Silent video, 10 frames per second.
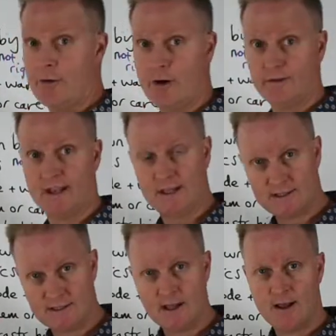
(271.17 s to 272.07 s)
right of
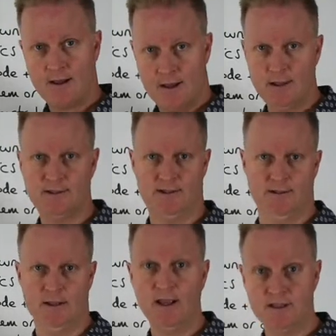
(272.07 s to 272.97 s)
kings is
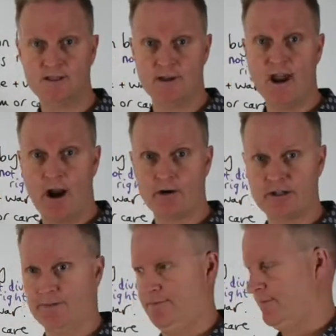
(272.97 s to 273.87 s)
the
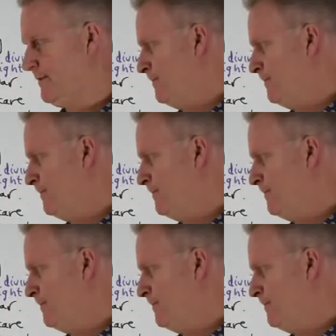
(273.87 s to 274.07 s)
narrative.